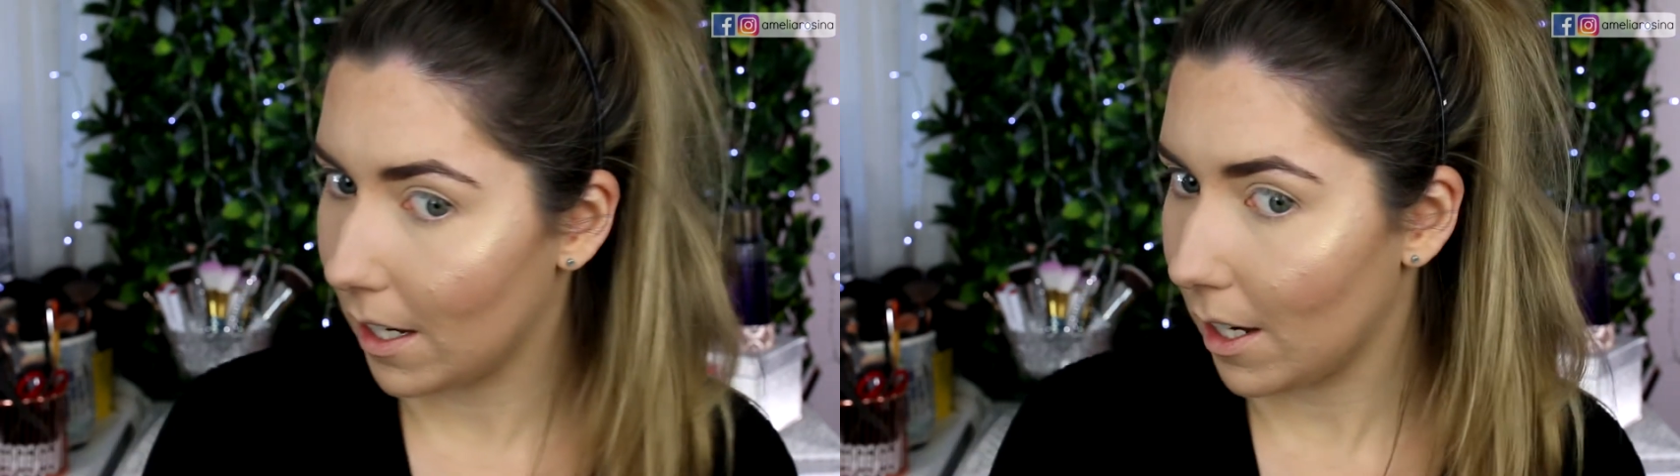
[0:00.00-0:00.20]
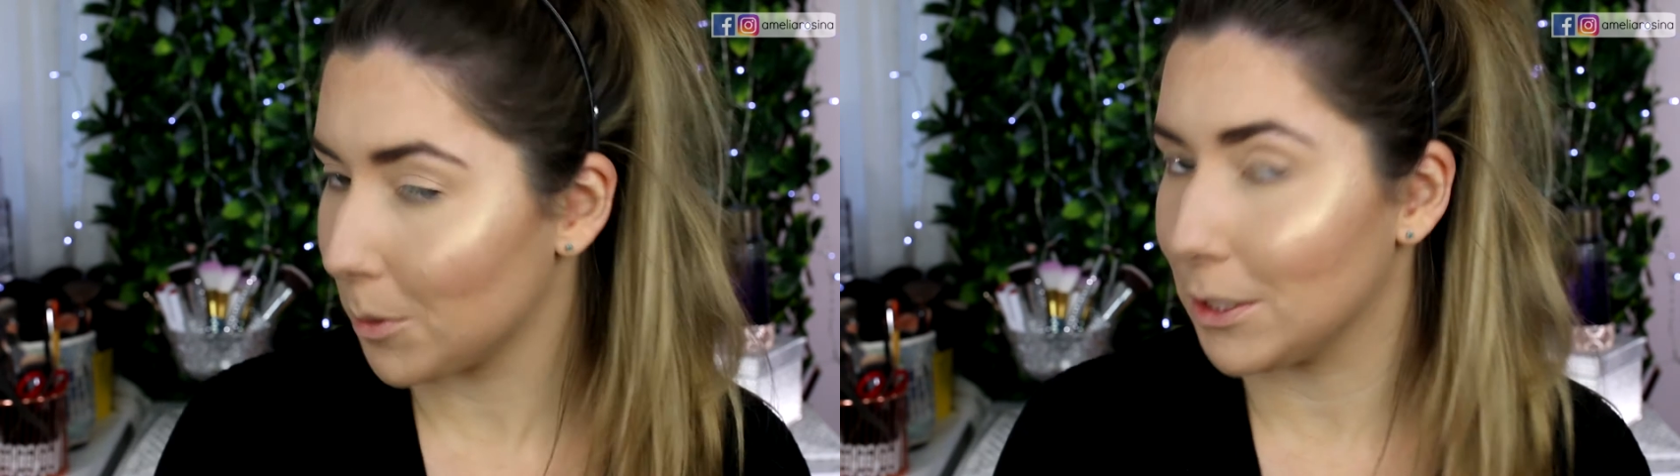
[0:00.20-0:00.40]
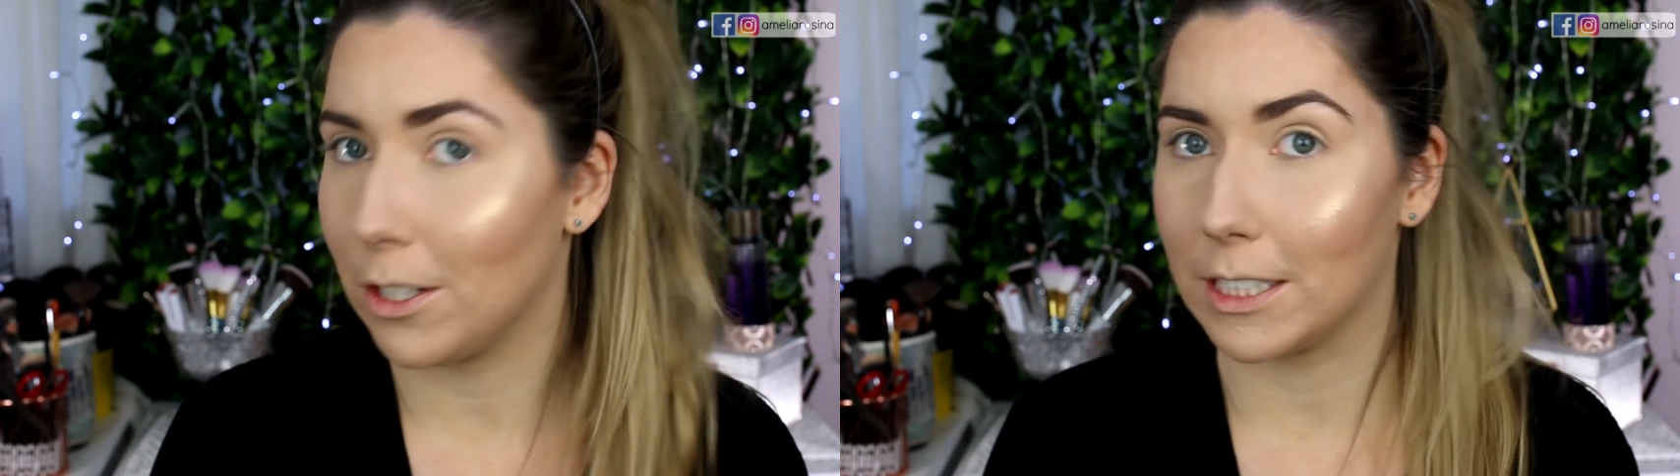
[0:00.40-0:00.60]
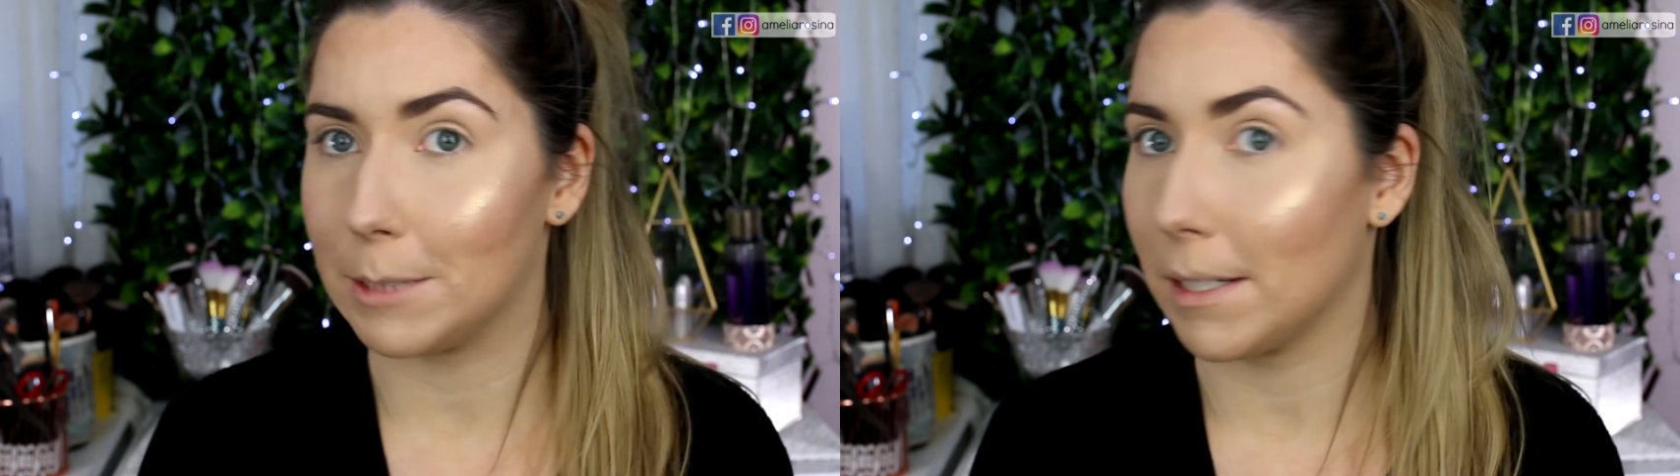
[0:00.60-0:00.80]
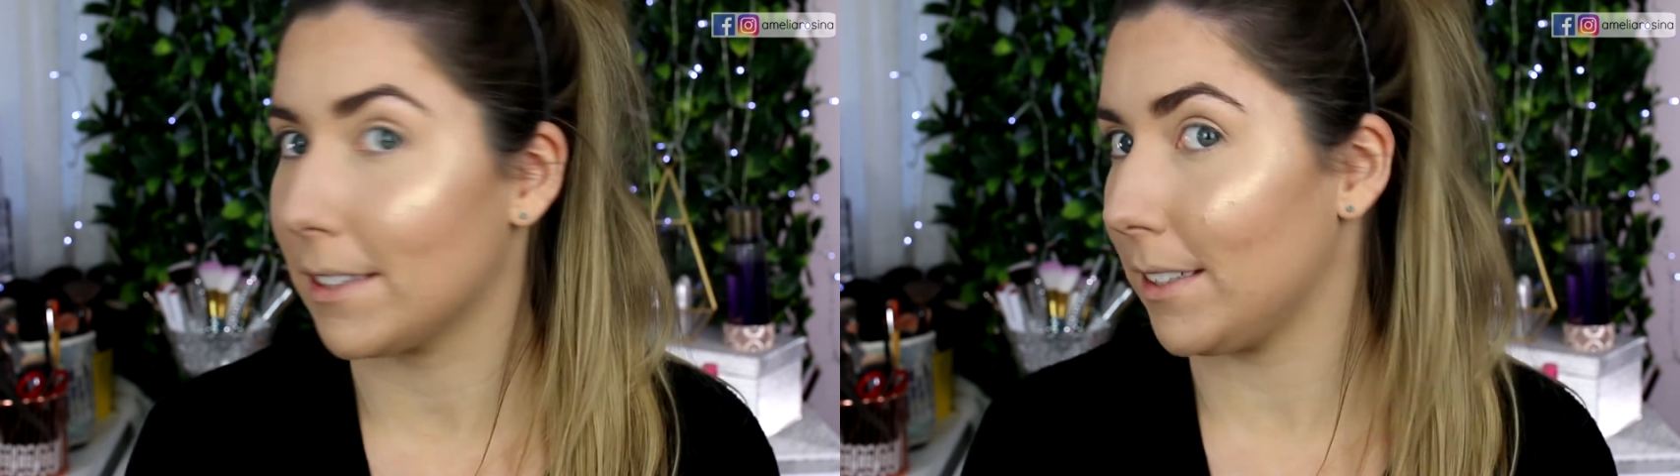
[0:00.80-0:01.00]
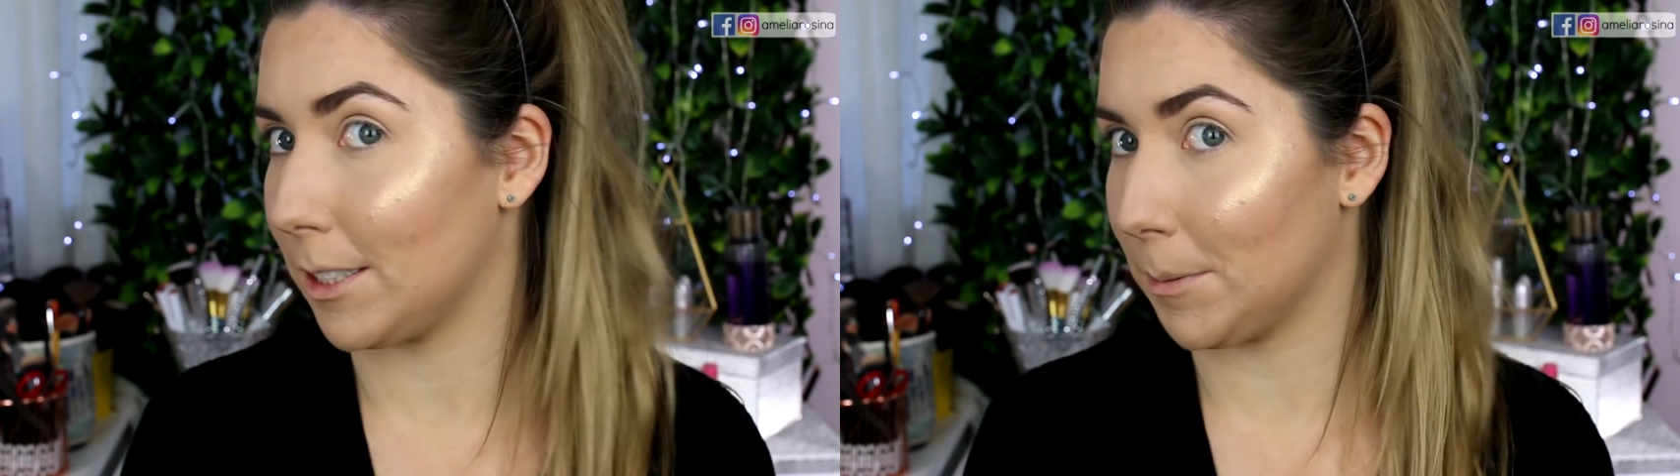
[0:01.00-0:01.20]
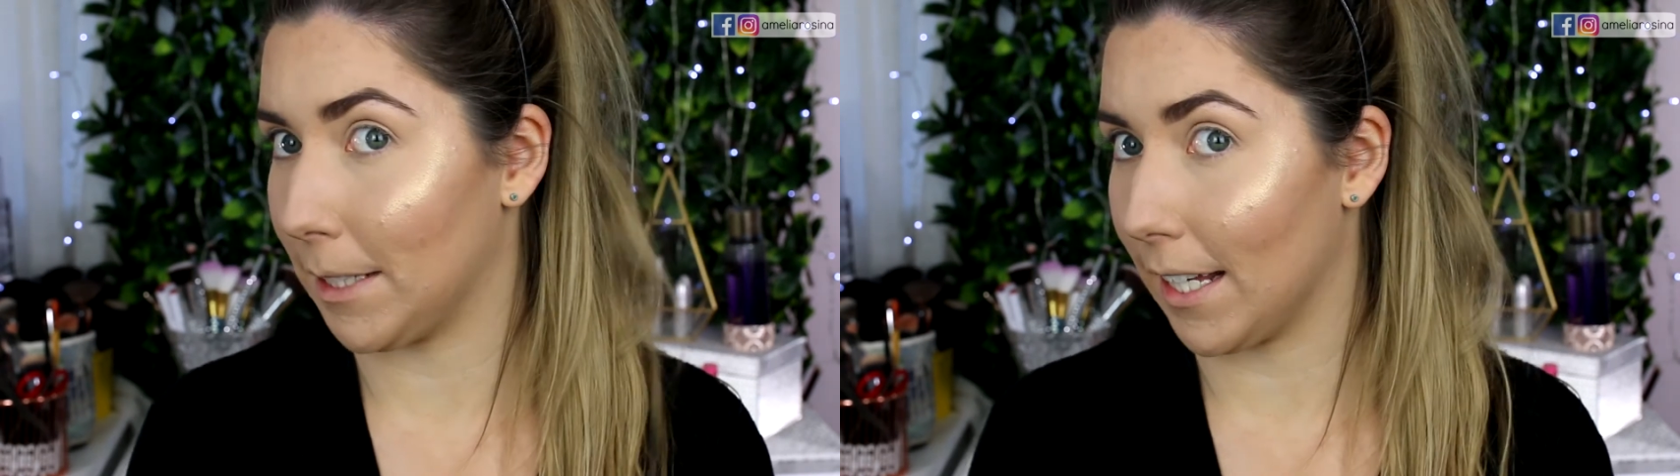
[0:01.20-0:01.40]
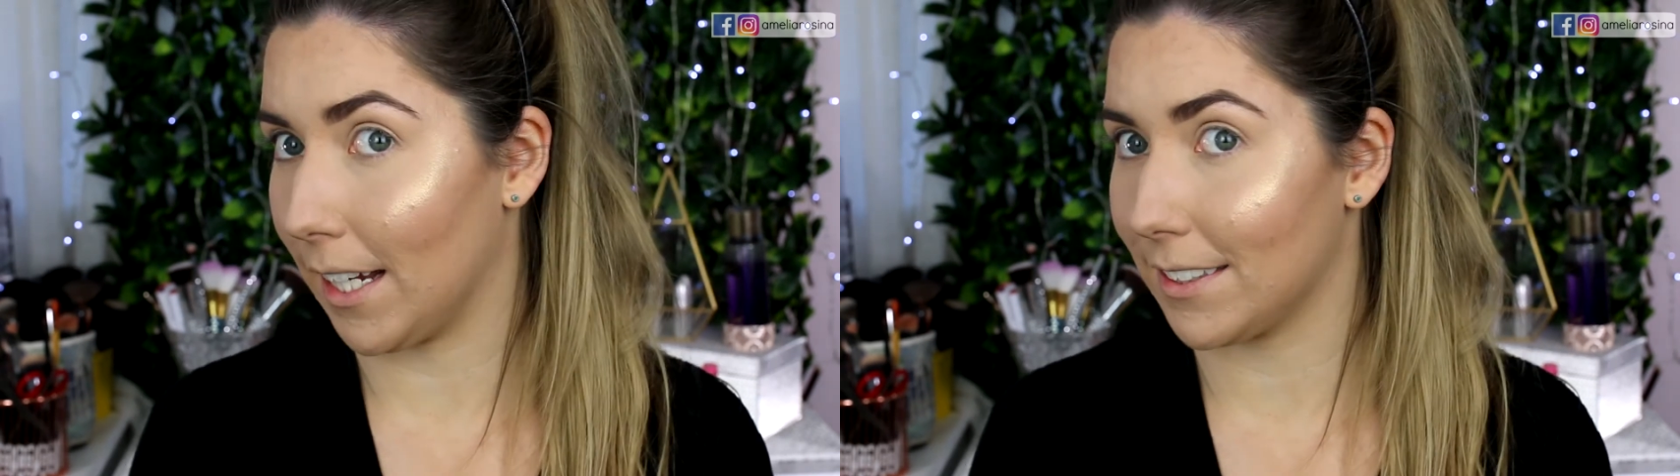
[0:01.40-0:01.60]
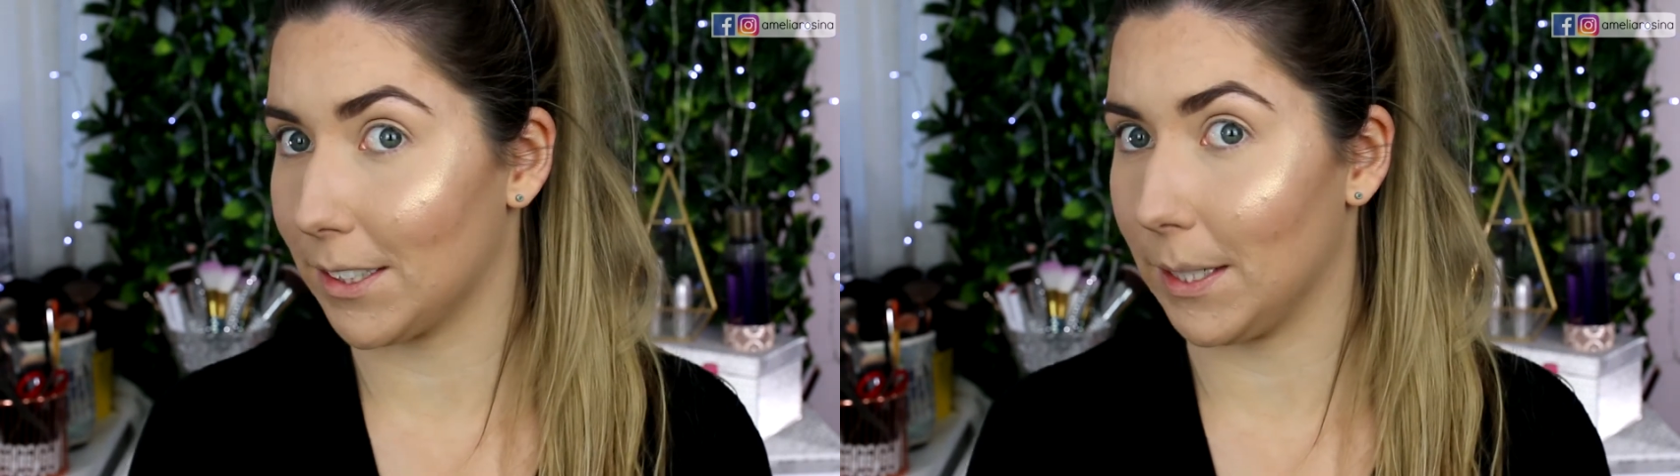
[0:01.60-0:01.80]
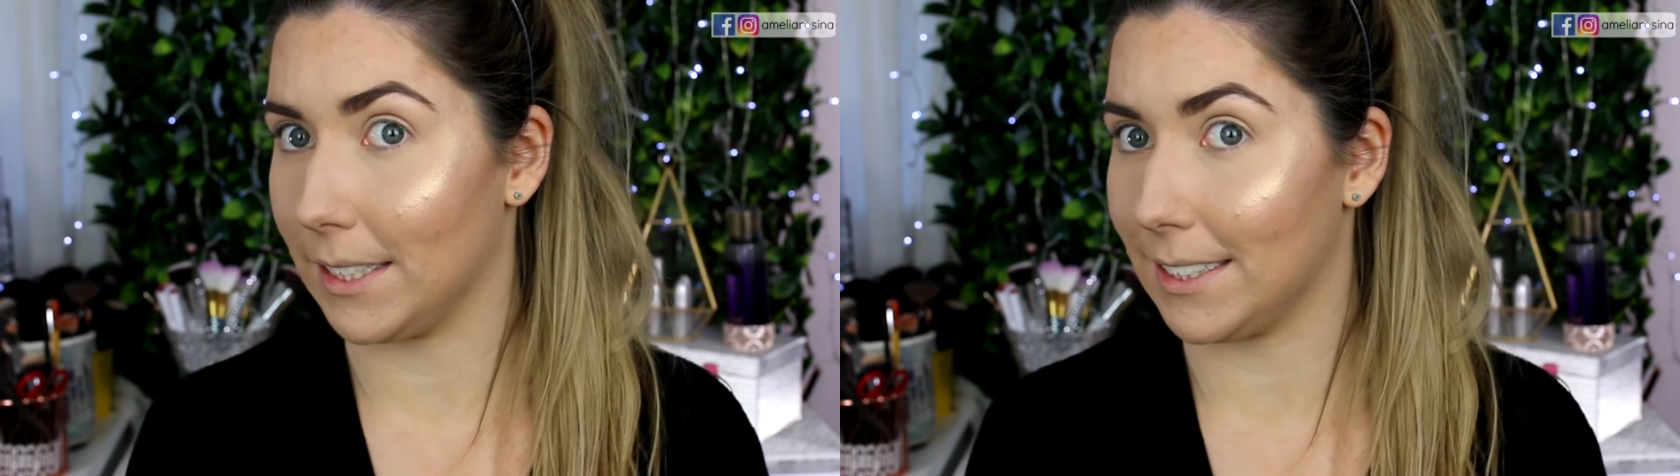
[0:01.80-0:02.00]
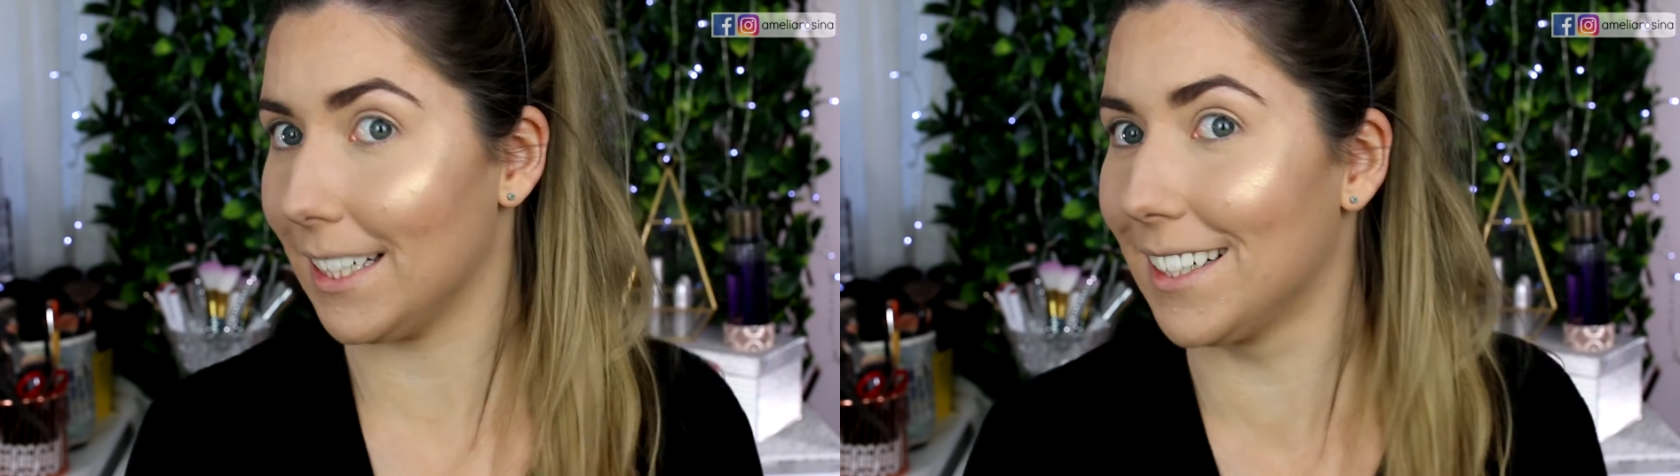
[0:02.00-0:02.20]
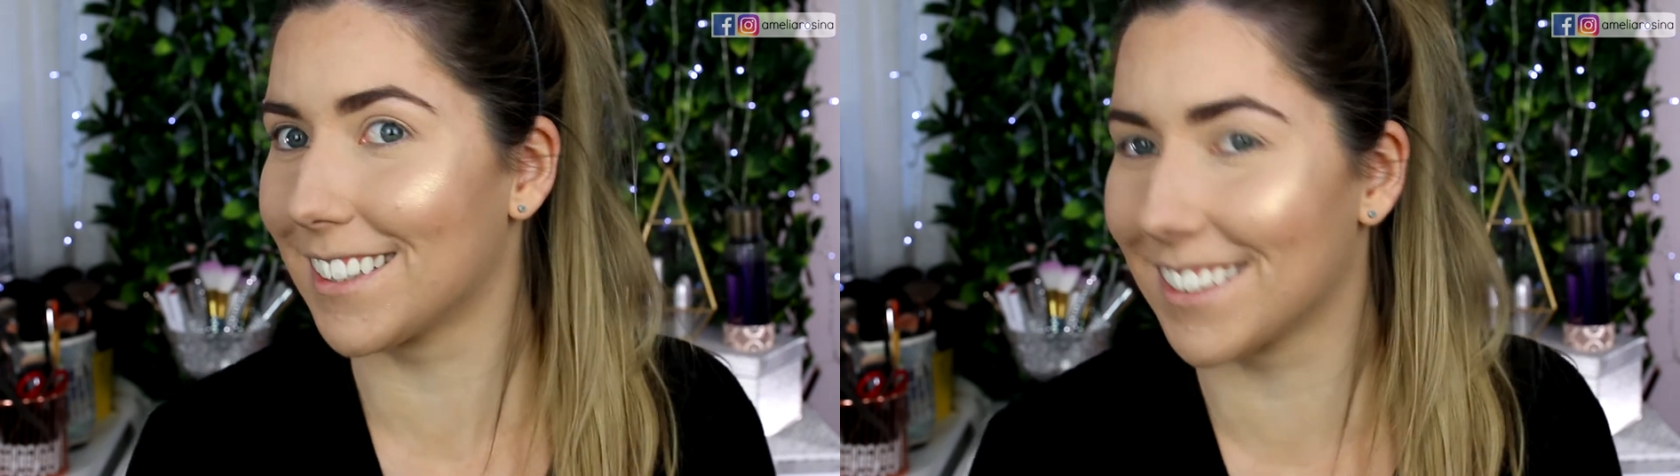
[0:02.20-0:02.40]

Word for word: I was not expecting it to be that crazy.